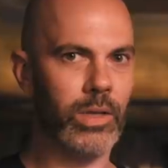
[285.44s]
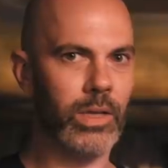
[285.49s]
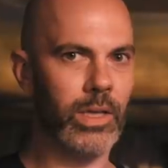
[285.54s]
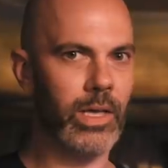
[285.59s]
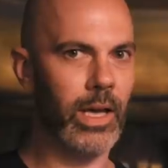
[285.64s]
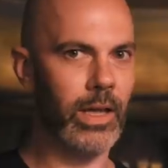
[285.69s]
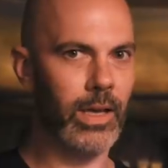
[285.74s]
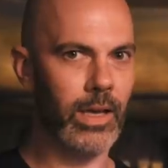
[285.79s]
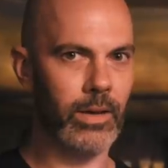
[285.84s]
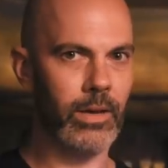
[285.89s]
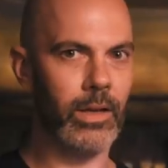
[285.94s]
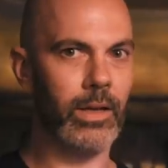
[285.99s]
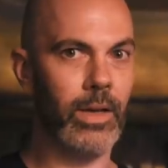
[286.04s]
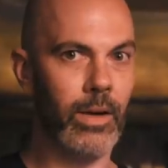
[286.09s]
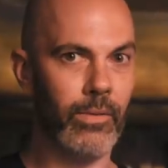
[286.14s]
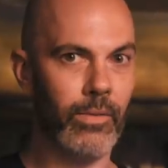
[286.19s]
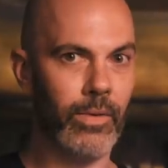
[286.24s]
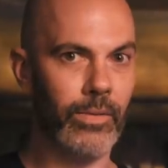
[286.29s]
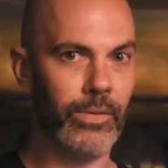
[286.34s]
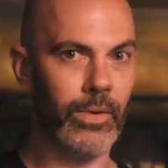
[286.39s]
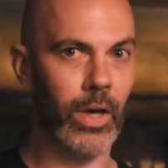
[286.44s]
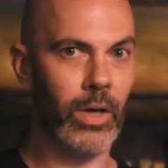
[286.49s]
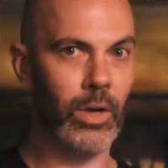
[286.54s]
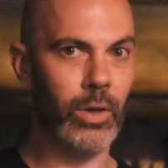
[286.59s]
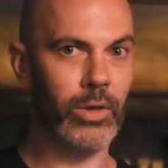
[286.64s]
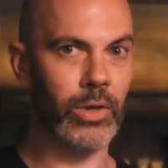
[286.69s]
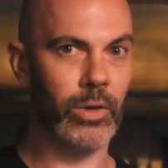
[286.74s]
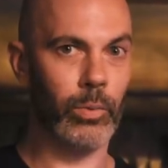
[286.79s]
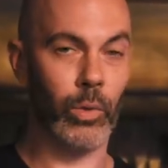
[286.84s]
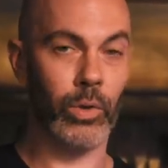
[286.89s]
to get the level of
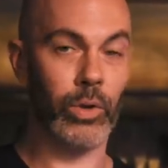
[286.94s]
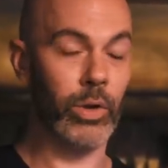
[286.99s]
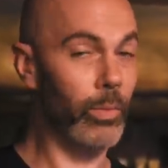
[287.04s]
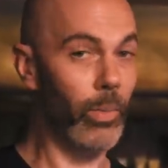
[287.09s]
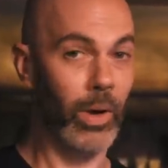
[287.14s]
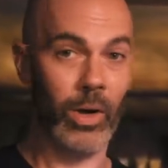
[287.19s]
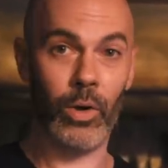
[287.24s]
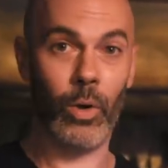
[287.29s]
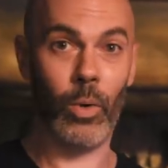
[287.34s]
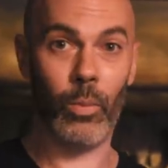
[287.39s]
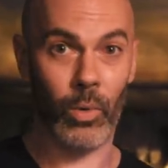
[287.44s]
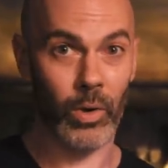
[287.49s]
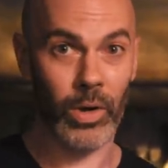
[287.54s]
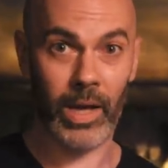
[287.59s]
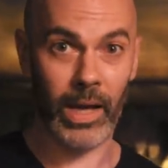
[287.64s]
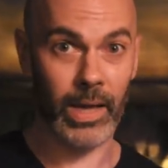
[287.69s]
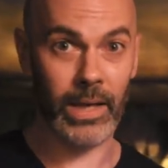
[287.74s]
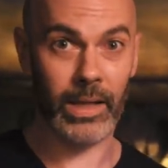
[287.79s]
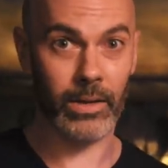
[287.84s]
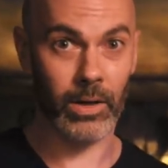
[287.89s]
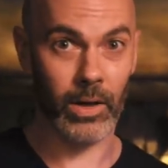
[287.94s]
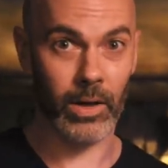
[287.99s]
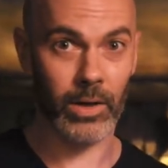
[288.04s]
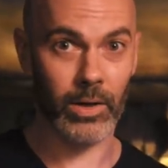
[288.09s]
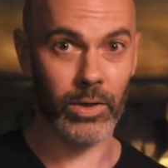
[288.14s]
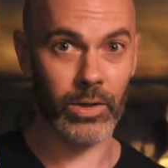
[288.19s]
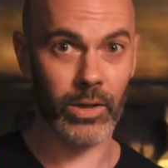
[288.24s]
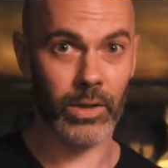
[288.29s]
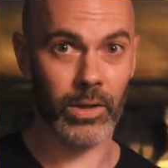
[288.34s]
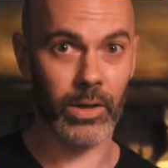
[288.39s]
dilution you want. You might not want any
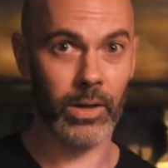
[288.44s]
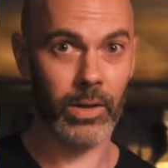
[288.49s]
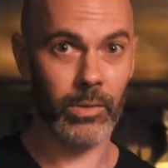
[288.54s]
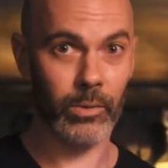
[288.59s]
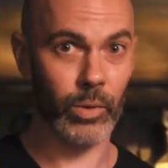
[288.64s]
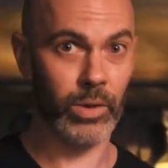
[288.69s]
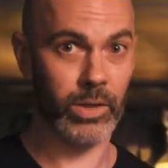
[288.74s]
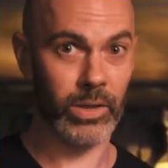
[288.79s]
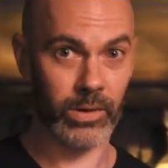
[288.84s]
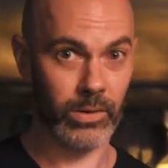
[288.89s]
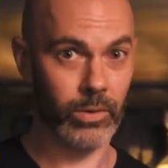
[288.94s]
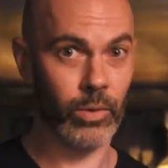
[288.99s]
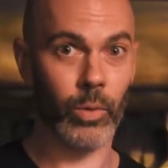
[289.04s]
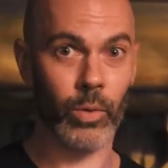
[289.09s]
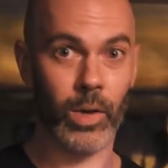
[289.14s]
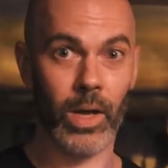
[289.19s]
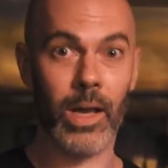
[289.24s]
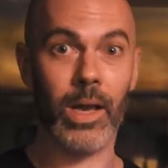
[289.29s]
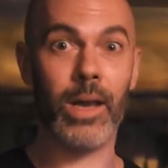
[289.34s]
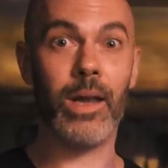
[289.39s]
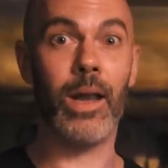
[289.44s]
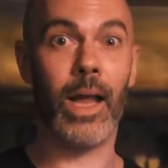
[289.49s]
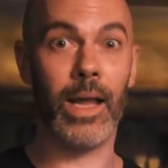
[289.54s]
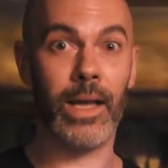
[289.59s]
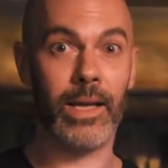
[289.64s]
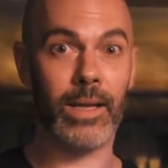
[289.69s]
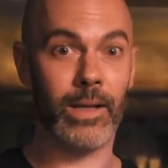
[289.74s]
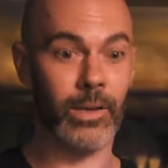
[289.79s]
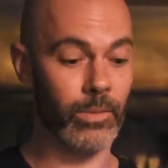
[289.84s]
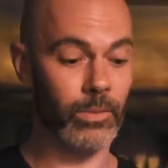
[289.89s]
dilution, which is called a
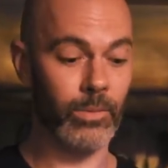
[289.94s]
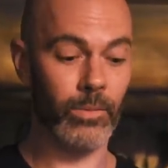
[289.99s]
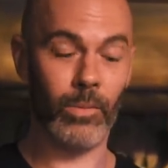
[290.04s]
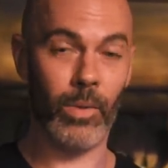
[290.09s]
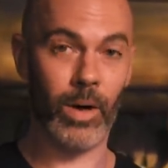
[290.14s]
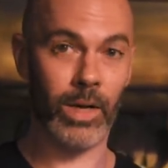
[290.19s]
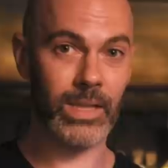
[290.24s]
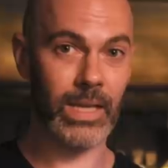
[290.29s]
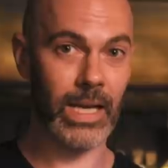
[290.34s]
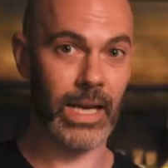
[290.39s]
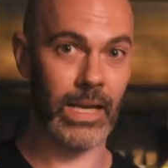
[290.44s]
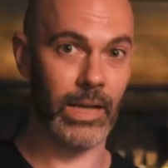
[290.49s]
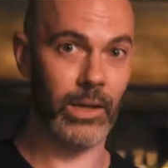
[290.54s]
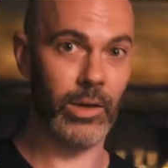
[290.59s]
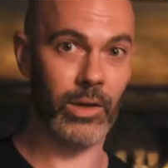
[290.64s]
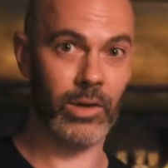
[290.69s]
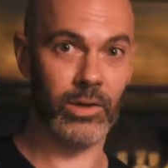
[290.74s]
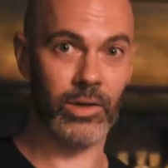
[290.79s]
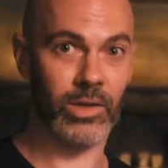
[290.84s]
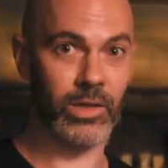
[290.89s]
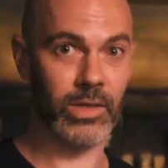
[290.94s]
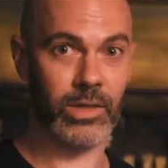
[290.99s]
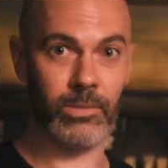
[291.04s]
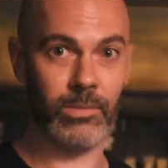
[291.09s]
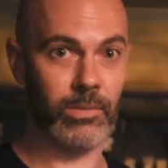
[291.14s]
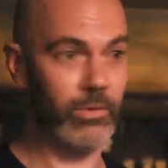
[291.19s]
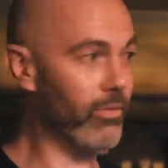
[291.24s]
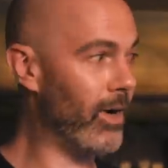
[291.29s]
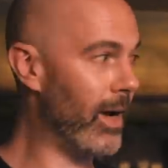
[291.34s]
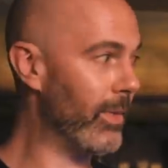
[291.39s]
naked martini. You could just
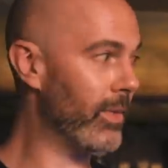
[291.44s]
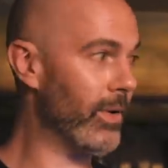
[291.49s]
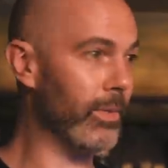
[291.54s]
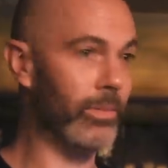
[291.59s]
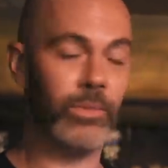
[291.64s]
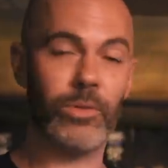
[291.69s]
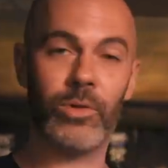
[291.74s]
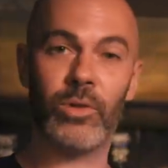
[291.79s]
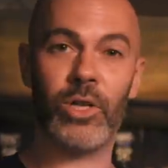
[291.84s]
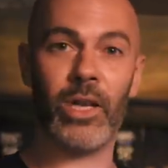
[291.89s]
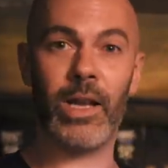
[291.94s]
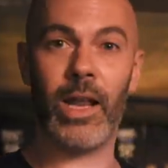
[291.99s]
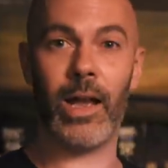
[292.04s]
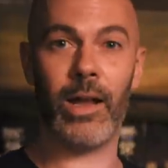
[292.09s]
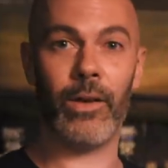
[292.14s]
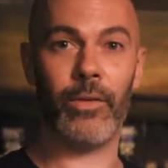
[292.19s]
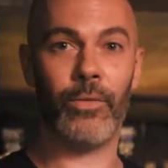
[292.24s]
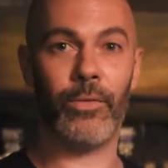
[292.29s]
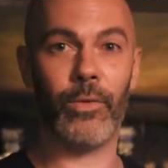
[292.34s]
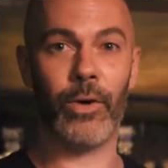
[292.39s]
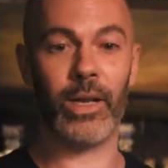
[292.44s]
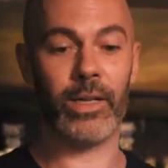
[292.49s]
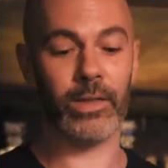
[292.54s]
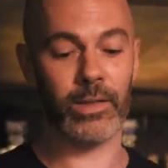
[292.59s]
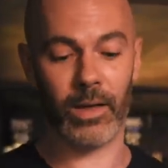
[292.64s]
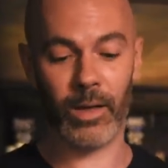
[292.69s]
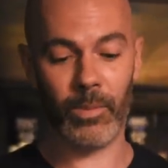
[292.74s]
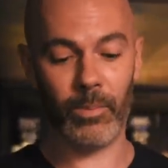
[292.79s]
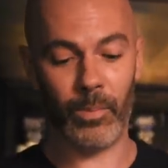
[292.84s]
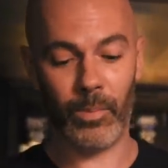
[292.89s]
grab the gin out of the
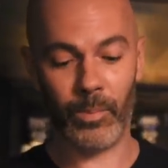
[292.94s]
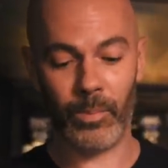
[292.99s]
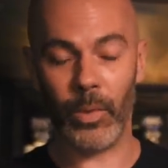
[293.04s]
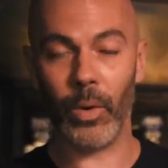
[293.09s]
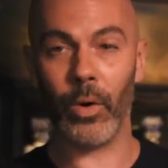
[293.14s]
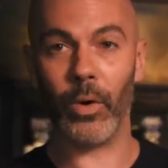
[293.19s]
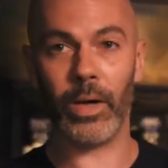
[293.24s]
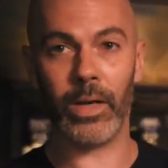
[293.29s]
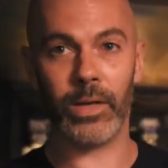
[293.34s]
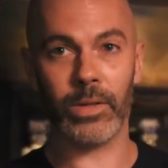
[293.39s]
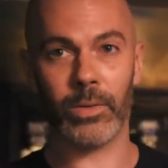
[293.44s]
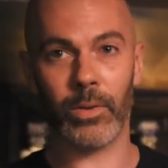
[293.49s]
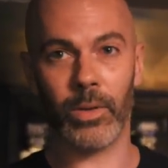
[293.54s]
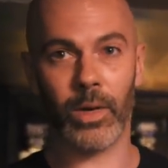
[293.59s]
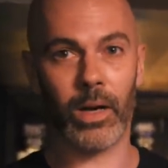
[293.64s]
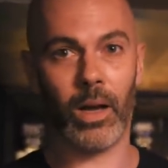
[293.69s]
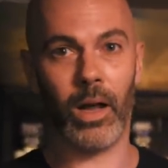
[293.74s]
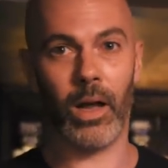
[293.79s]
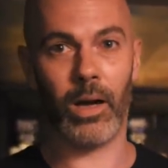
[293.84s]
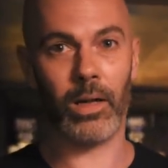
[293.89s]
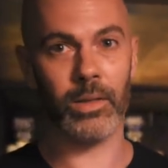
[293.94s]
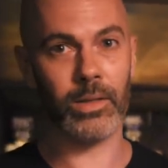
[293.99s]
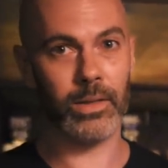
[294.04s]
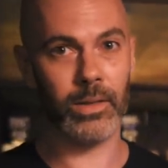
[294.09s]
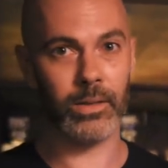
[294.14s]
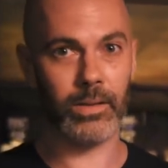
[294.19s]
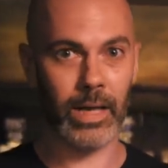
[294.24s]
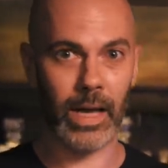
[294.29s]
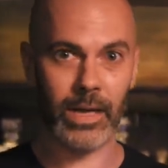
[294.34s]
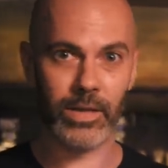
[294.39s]
freezer, pour it into a glass,
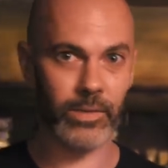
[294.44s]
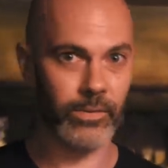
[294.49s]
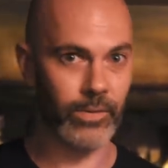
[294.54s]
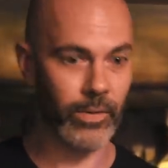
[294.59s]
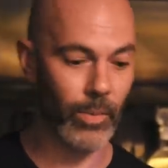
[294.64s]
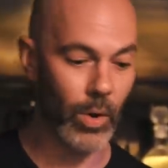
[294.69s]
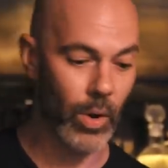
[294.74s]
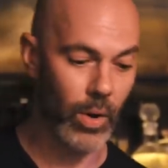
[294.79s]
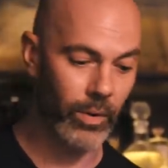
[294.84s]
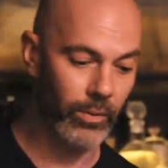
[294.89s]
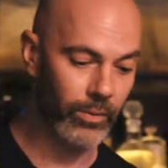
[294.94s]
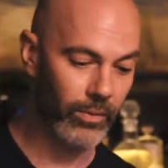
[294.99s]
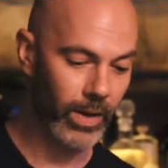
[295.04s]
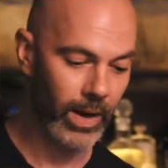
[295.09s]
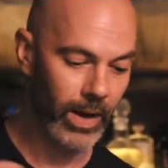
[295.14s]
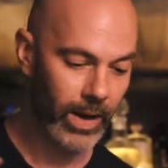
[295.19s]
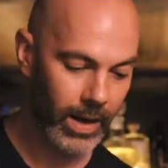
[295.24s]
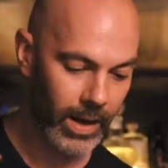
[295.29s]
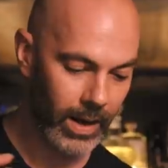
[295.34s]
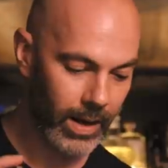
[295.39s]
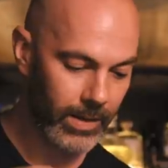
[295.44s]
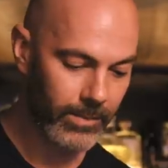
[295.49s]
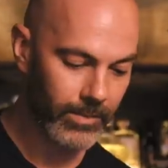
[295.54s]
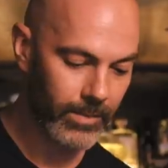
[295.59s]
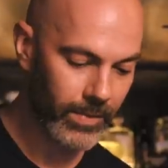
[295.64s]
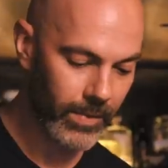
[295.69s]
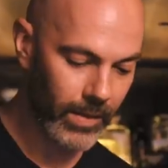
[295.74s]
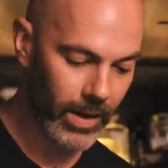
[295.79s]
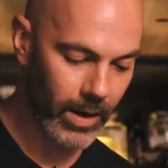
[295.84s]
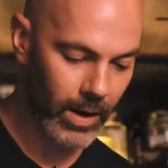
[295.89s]
dash of vermouth,
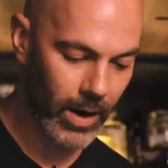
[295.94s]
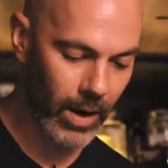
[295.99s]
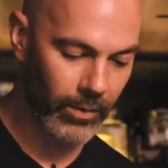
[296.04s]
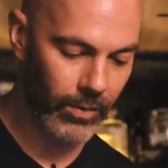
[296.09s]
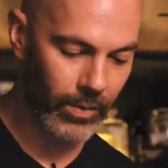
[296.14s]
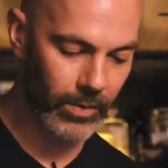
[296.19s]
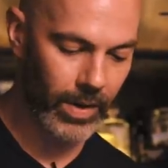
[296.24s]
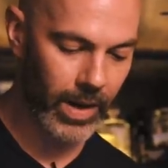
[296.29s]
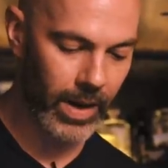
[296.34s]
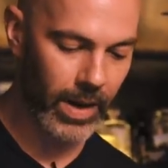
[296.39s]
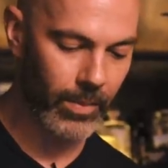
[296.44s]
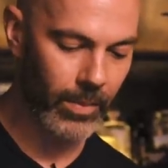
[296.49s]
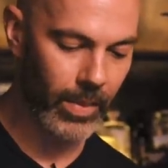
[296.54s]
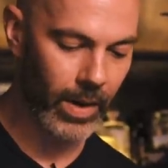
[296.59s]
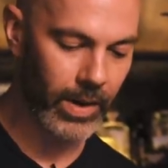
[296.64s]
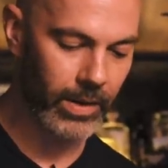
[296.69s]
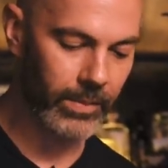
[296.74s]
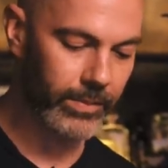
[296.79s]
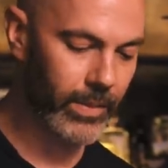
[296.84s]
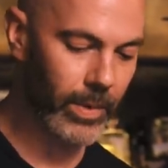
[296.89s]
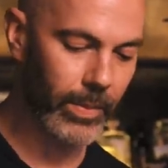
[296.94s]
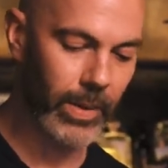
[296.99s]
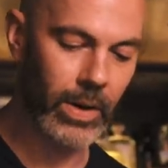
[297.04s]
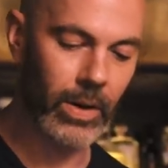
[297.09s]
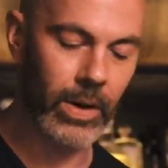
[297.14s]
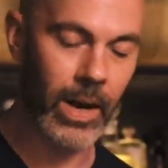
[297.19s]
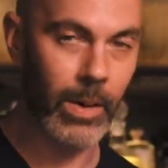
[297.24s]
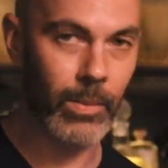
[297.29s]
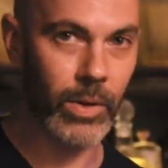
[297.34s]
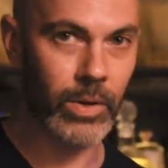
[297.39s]
and go from there. But depending
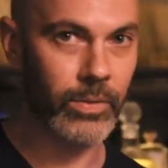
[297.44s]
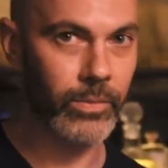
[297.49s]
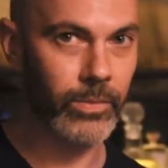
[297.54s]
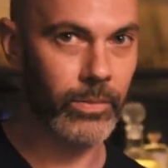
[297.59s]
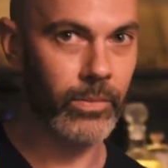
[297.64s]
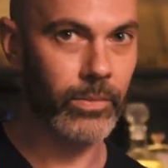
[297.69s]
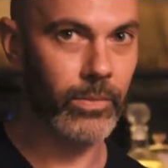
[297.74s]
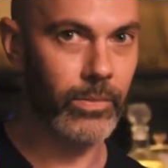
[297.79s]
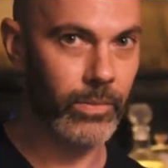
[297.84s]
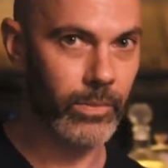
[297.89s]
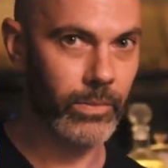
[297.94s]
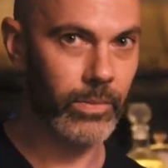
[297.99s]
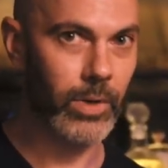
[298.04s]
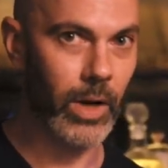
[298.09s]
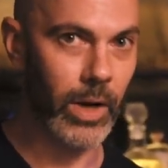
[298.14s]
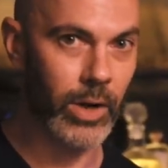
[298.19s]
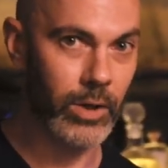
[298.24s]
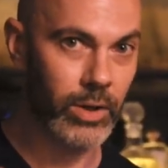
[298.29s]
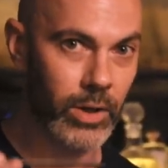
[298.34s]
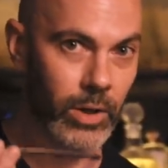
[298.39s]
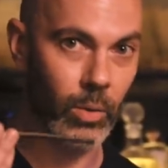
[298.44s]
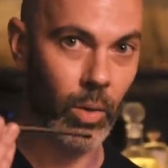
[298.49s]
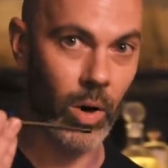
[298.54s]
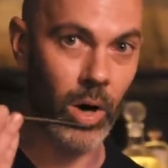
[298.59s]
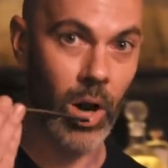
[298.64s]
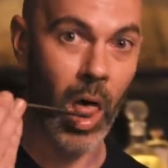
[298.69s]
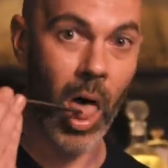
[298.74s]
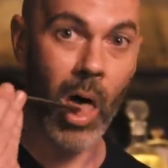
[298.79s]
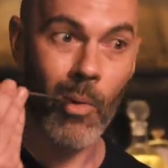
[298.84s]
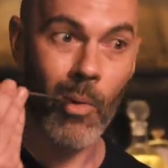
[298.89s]
on how much dilution you want,